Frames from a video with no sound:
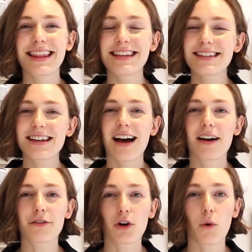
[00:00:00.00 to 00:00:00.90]
this
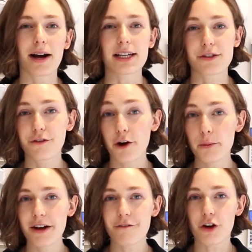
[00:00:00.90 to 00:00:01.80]
card requires
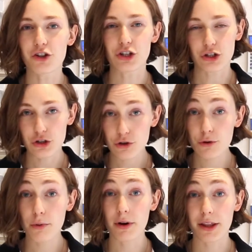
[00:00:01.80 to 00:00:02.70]
firmware version
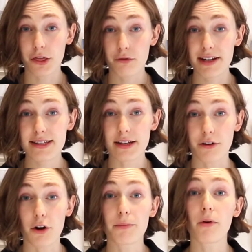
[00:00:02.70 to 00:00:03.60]

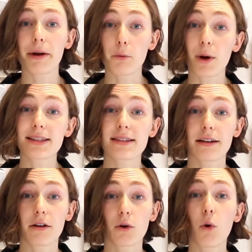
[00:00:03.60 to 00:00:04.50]

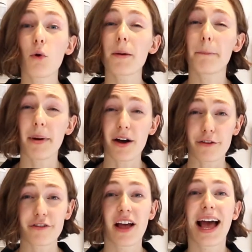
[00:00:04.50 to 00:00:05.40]
2.30.10 or
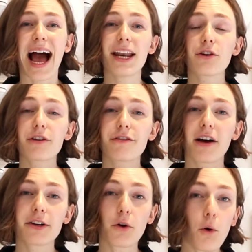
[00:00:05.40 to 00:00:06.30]
above, and you can
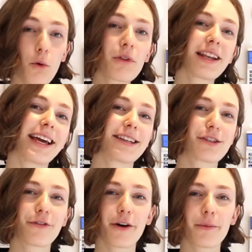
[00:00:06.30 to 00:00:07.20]
find all the
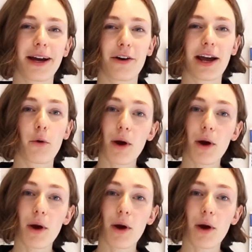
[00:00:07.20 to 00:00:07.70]
latest firmware on our